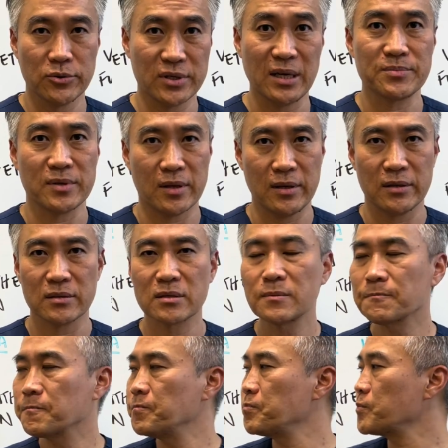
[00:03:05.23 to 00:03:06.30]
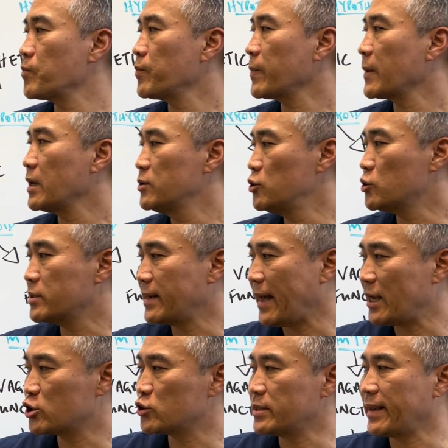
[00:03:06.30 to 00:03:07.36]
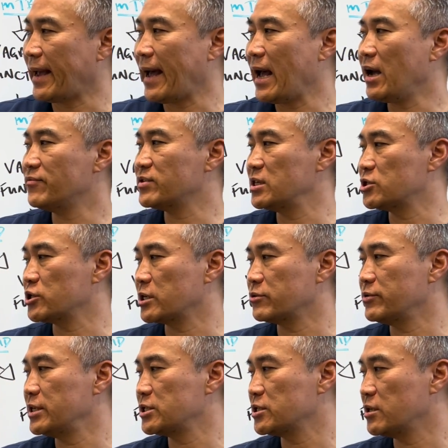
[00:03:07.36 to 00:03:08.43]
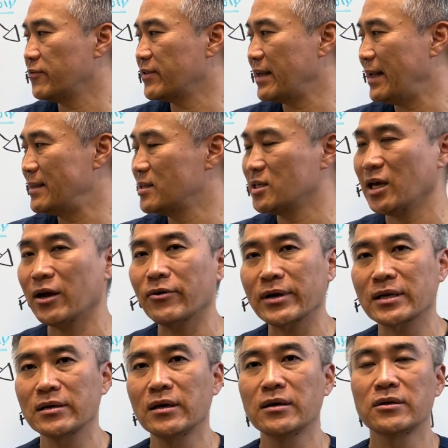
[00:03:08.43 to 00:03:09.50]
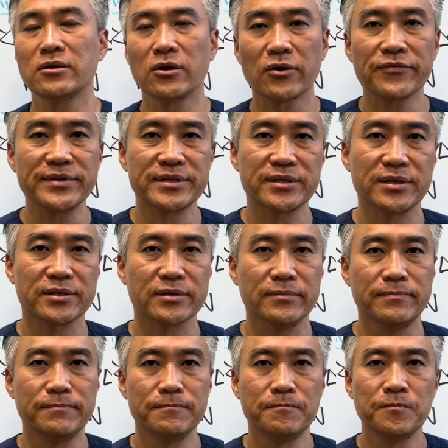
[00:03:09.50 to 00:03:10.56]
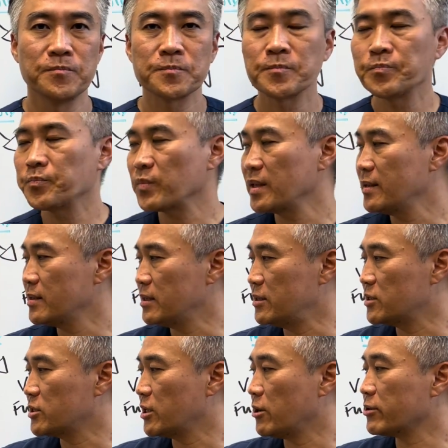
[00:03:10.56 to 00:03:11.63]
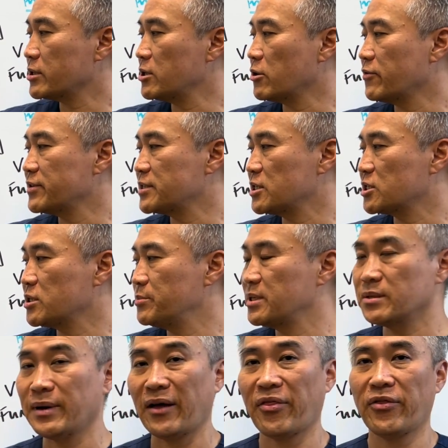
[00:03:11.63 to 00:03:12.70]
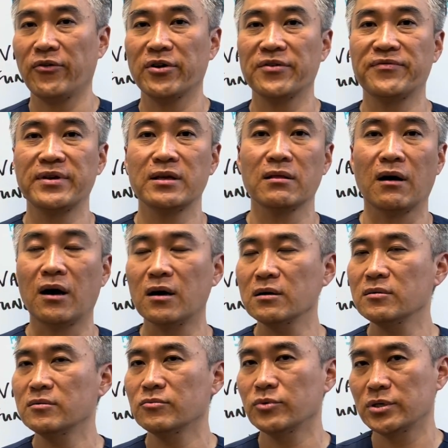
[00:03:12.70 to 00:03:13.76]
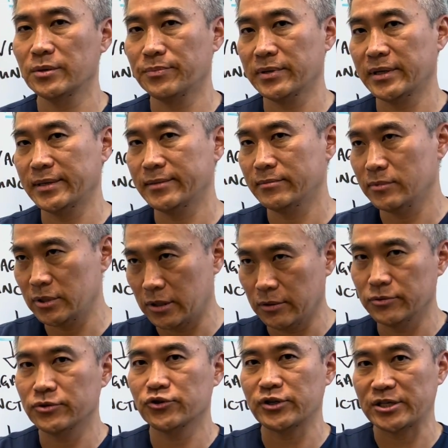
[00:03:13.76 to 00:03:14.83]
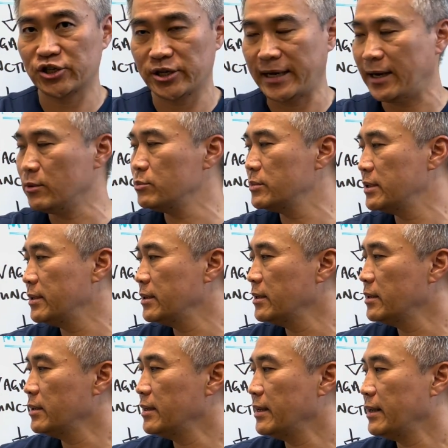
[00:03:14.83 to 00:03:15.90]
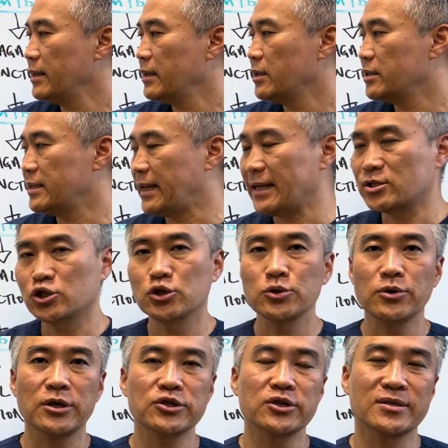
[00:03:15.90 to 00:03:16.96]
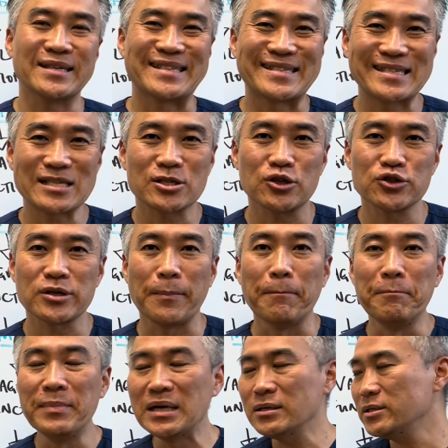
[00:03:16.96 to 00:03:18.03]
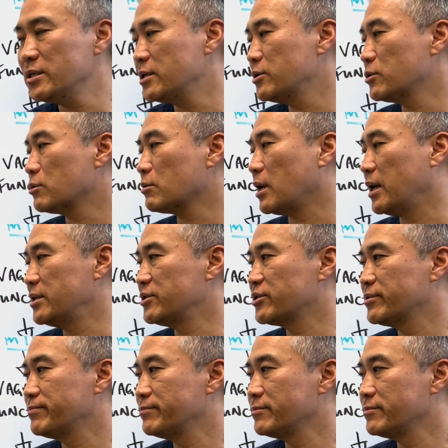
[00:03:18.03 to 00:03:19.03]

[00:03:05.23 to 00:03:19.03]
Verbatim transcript: types of things. You can actually have degeneration of the enteric nervous system. The enteric nervous system is about 30 feet long when you put it, you know, stretch it out. It has 200 to 600 million neurons.